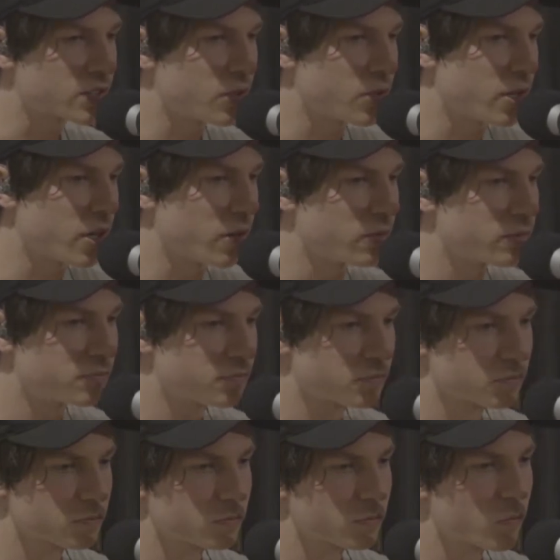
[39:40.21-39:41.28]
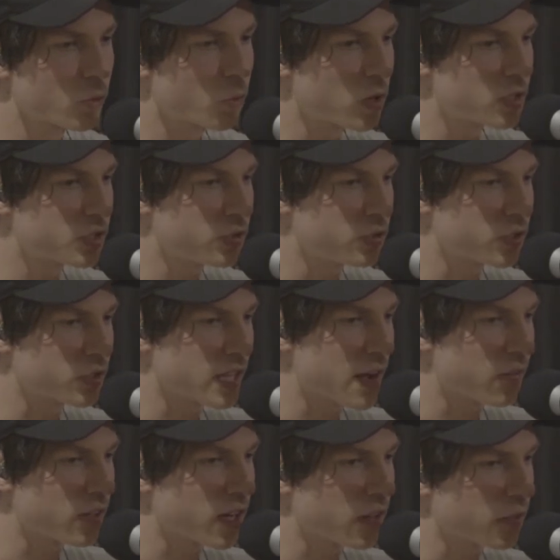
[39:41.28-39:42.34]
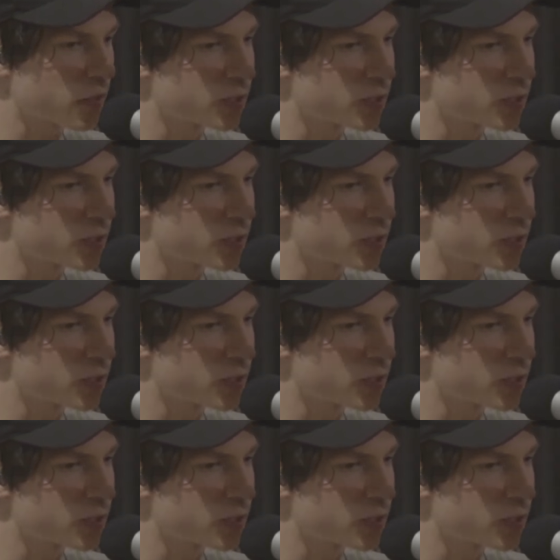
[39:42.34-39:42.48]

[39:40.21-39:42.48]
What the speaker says: So, once you just have a lot of